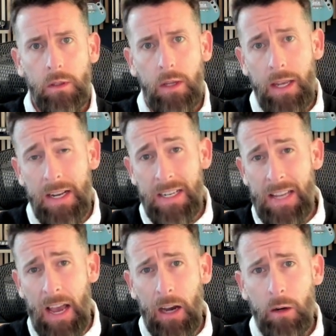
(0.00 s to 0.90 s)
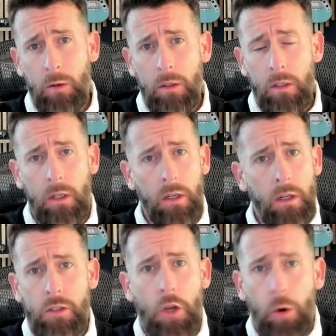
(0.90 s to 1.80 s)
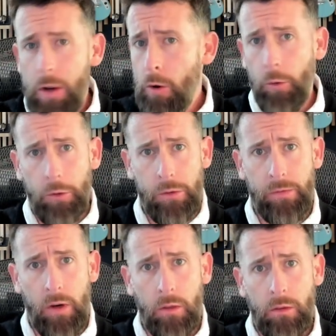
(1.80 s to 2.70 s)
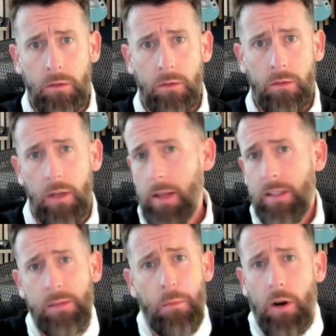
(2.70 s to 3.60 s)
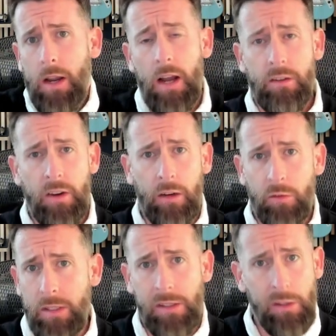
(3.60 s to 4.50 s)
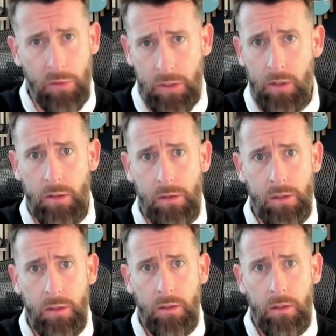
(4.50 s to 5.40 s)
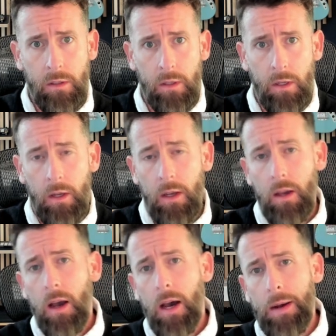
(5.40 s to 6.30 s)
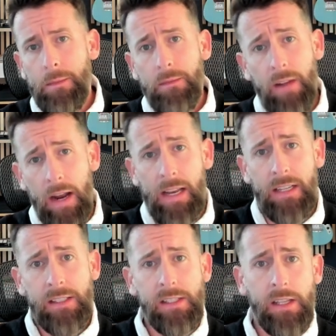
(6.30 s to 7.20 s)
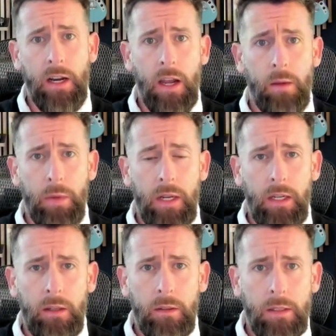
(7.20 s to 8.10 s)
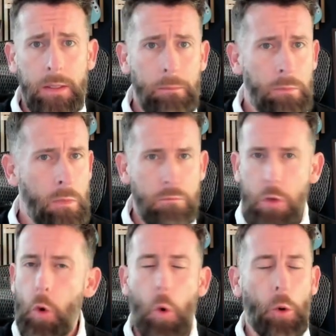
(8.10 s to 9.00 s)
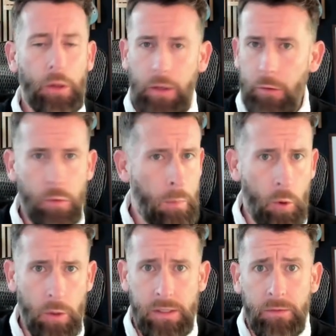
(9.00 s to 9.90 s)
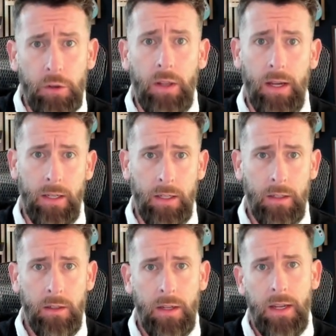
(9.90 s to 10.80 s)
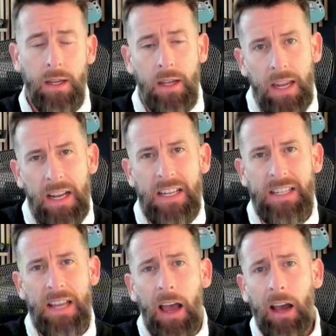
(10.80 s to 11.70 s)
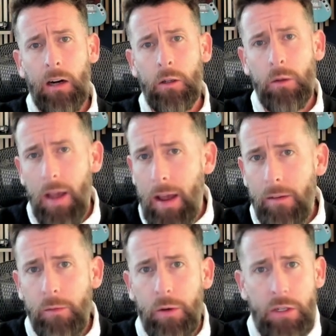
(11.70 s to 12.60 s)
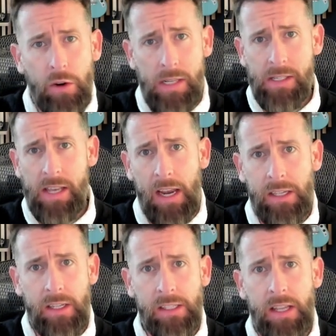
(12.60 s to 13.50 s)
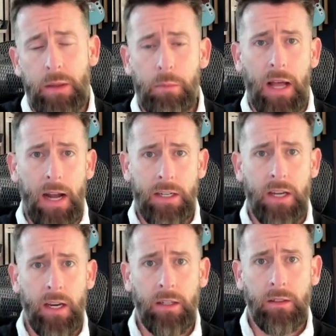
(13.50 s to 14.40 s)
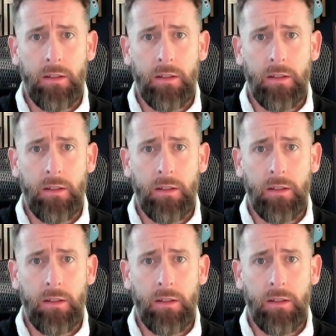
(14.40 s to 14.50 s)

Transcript: In a DAO, token holders vote, and the smart contract runs the results. Finances in a company, quarterly reports if you're lucky. In a DAO, every transaction is on the blockchain.